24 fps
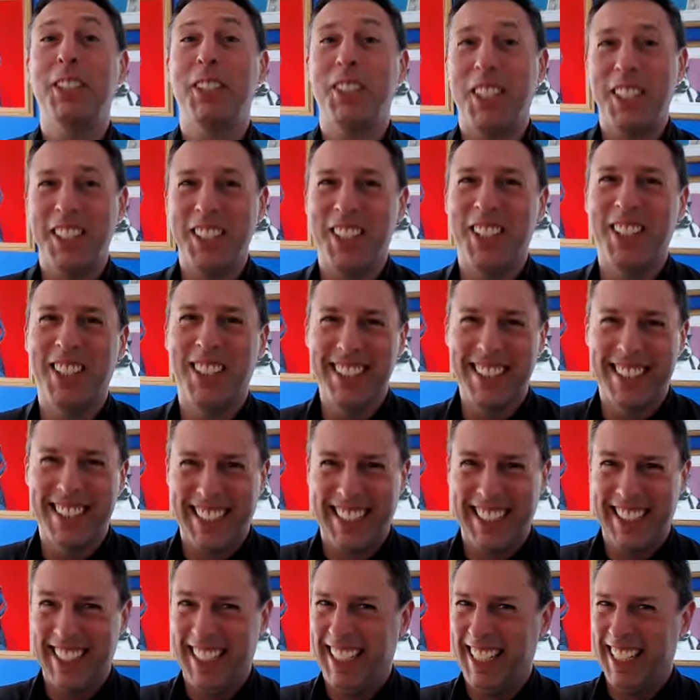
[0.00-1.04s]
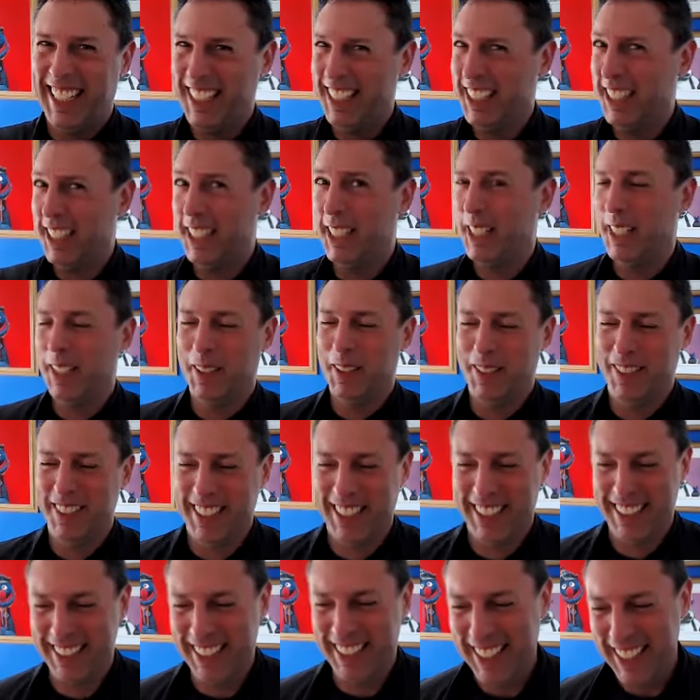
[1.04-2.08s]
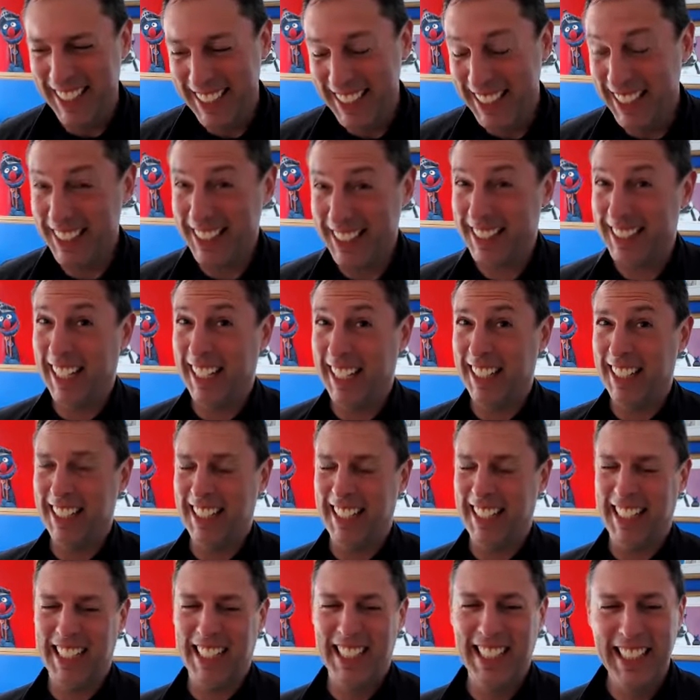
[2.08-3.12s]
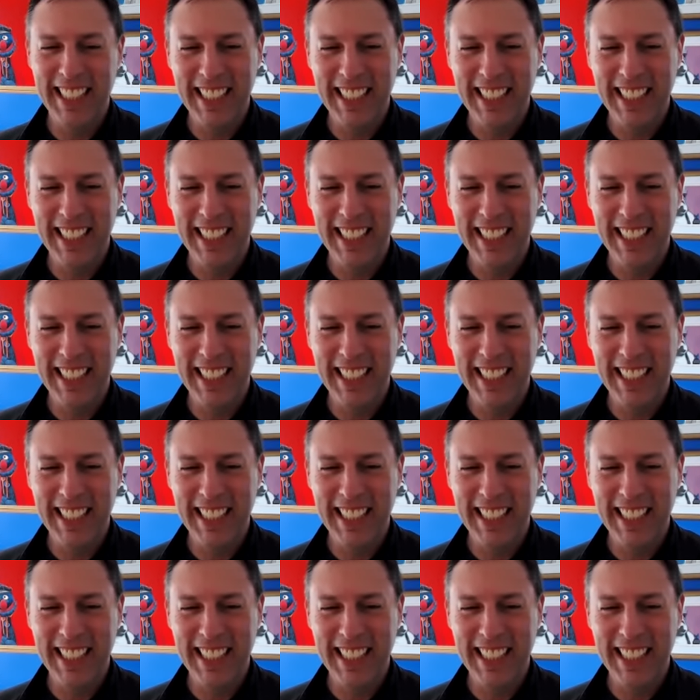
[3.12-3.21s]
start launch. Yeah. No, that's not a thing.